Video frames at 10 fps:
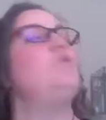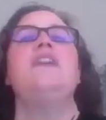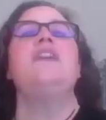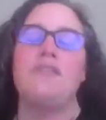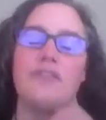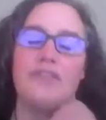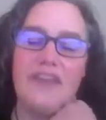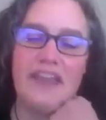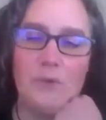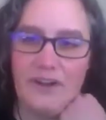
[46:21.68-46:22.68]
One other
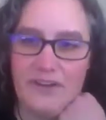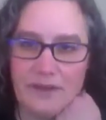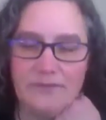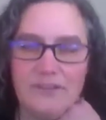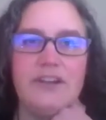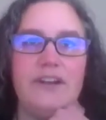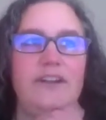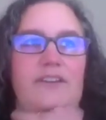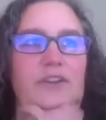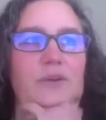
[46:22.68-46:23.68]
thing I wanted to give
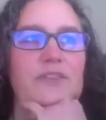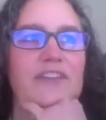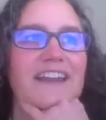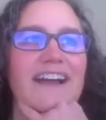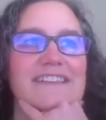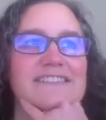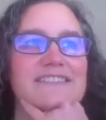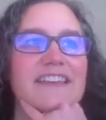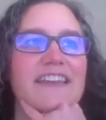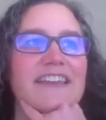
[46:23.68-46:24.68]
clarity to that I
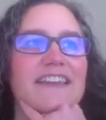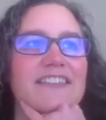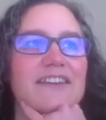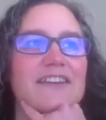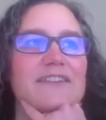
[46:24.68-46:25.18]
said